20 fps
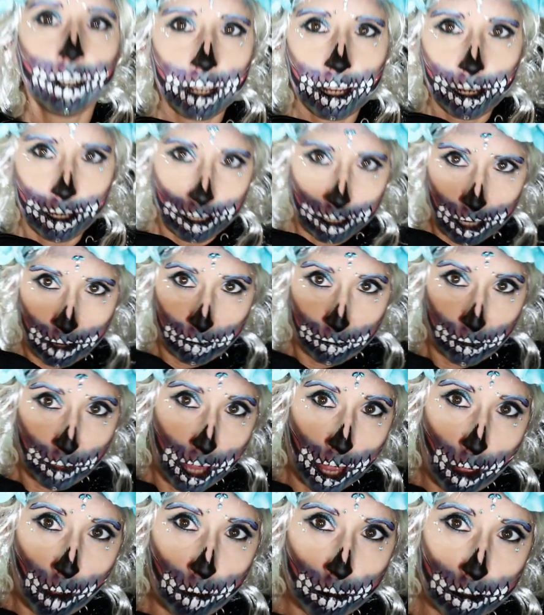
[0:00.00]
And I got
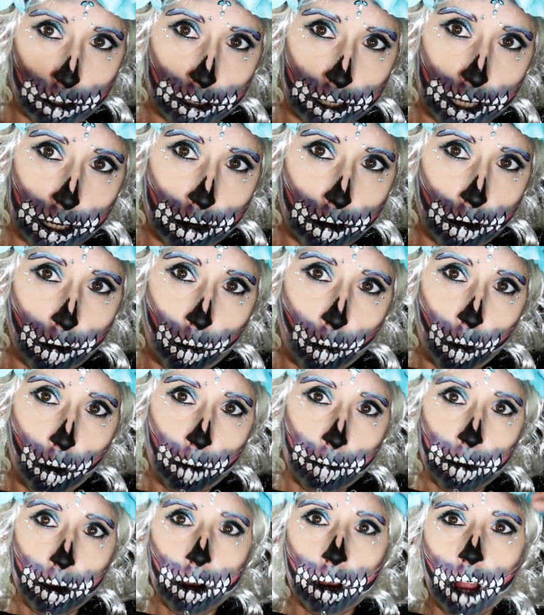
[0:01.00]
flowers here at
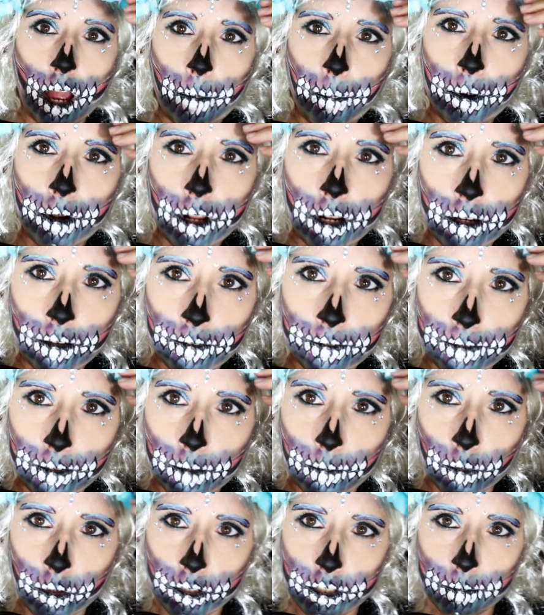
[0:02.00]
Walmart. I put on a
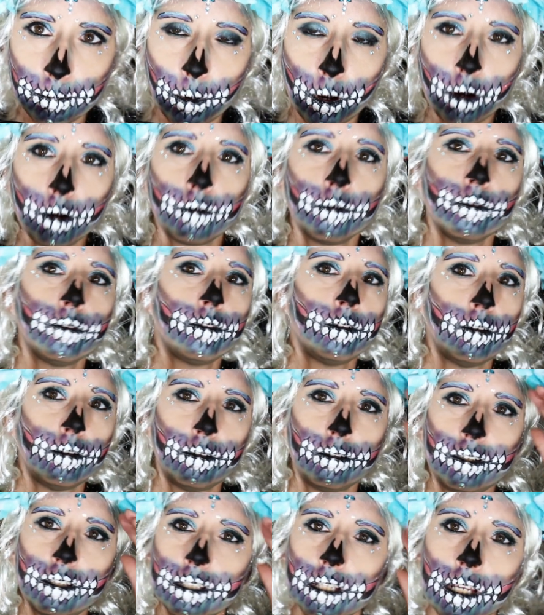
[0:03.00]
few more sparkles too,
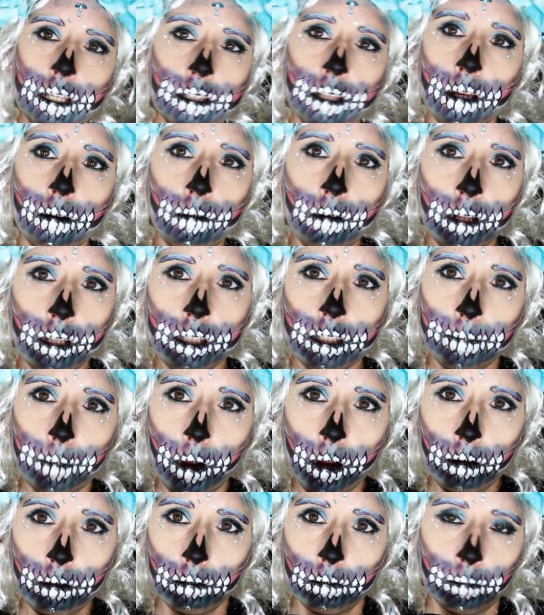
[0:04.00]
just because I want to
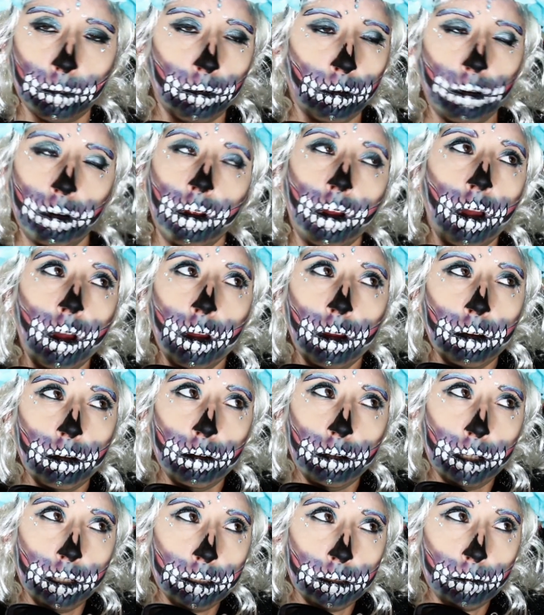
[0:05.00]
sparkle more. Who
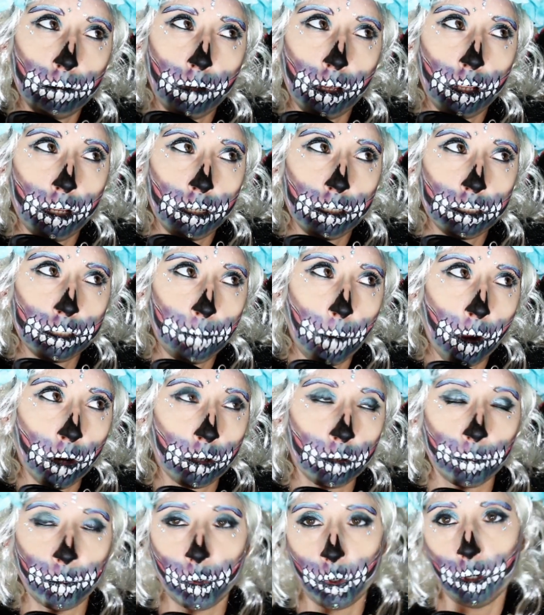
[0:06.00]
doesn't want to
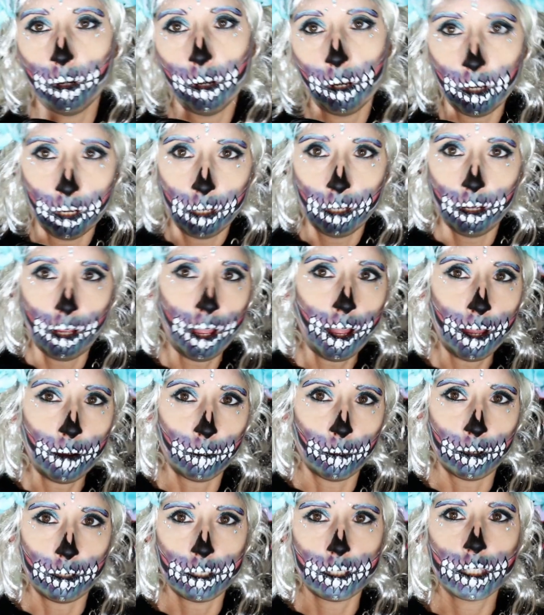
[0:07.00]
sparkle more? I
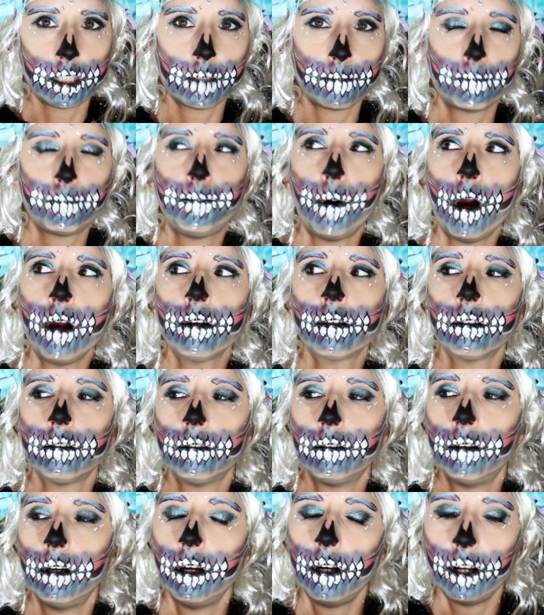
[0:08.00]
want to
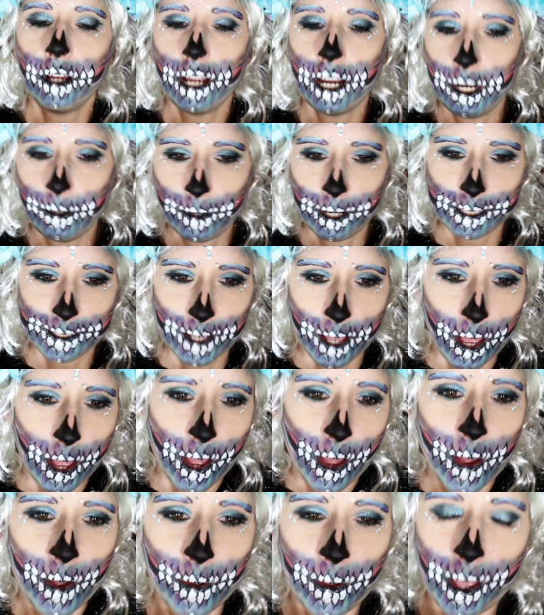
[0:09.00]
sparkle. Anyways,
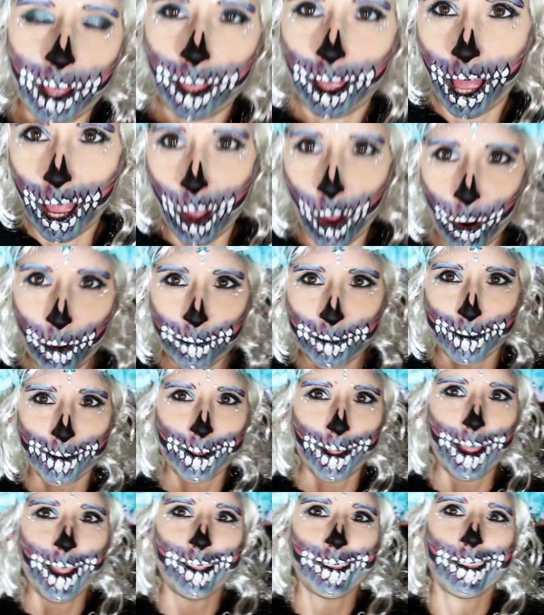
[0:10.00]
well, I hope you
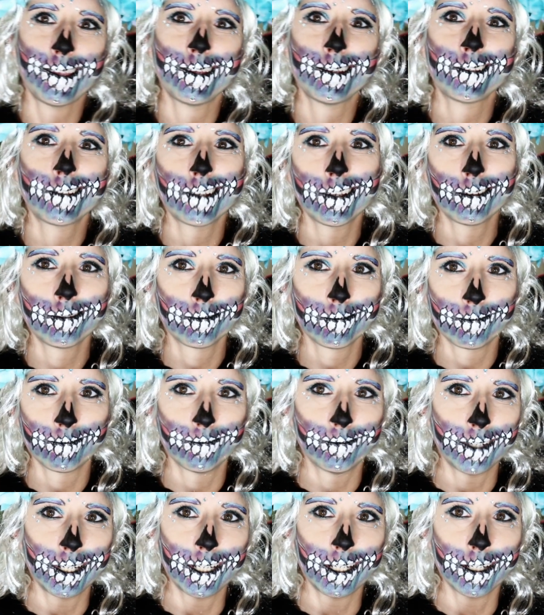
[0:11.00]
like this
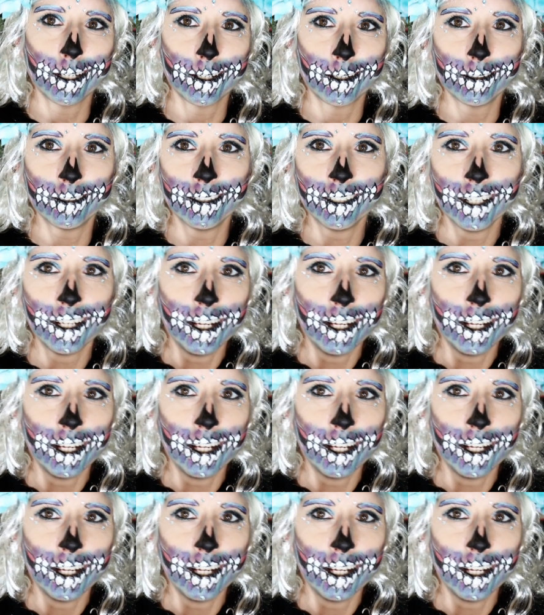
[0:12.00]
video.